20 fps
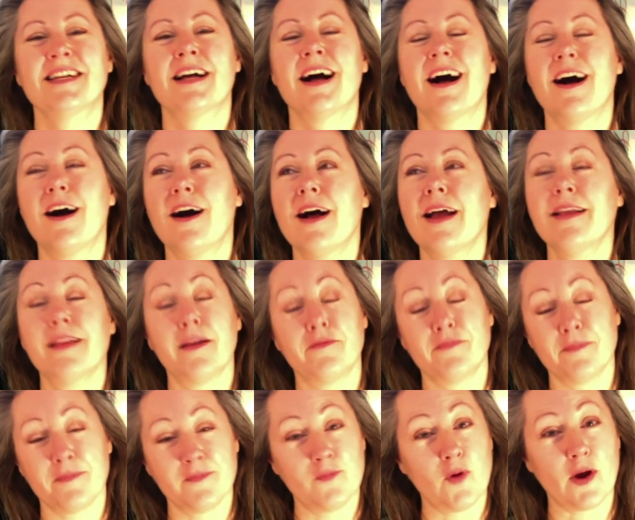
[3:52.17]
I
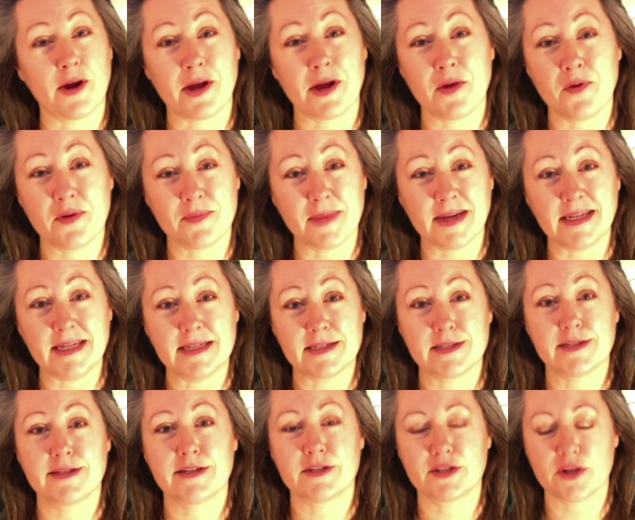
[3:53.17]
love working with my
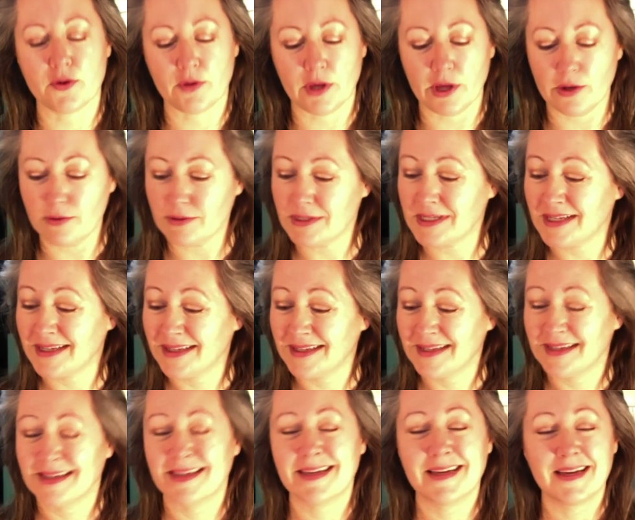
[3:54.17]
nieces. They're so cute.
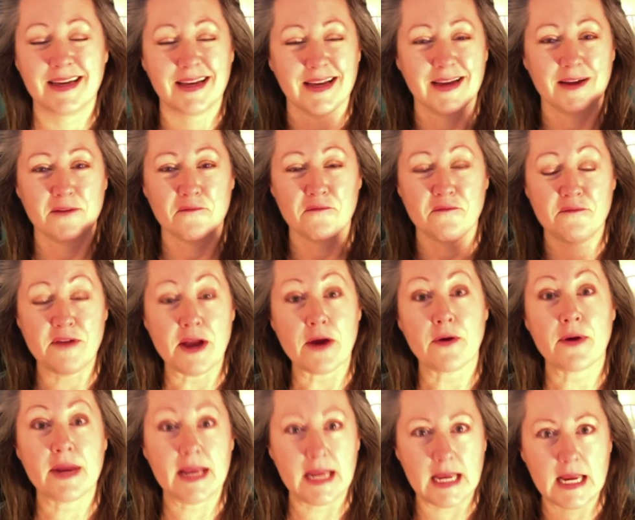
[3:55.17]

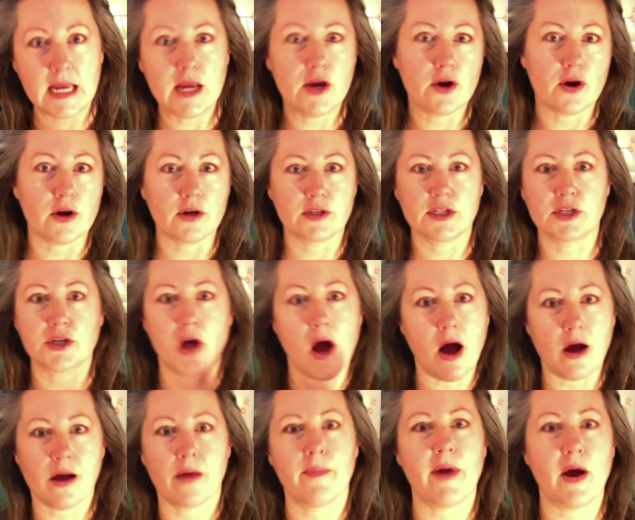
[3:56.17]
Very eager to
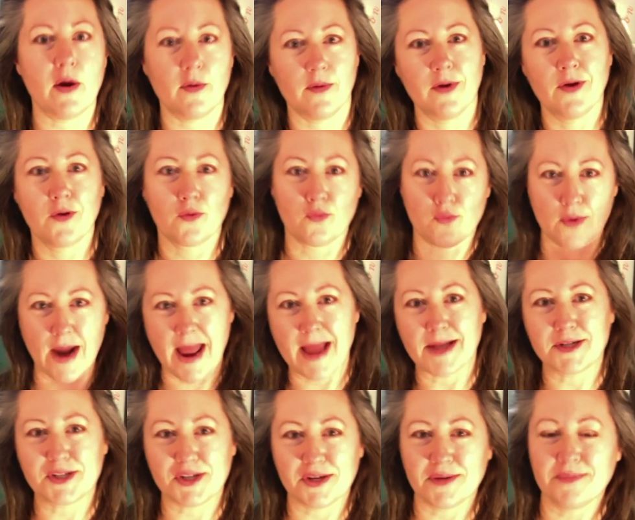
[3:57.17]
talk about
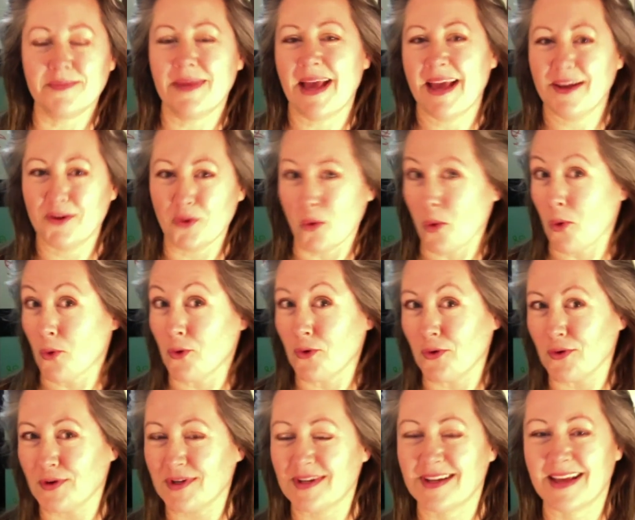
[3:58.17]
random and
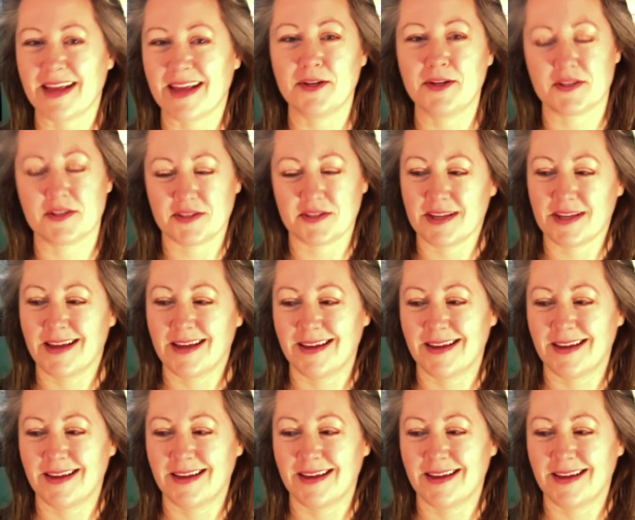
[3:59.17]
ordered, and it's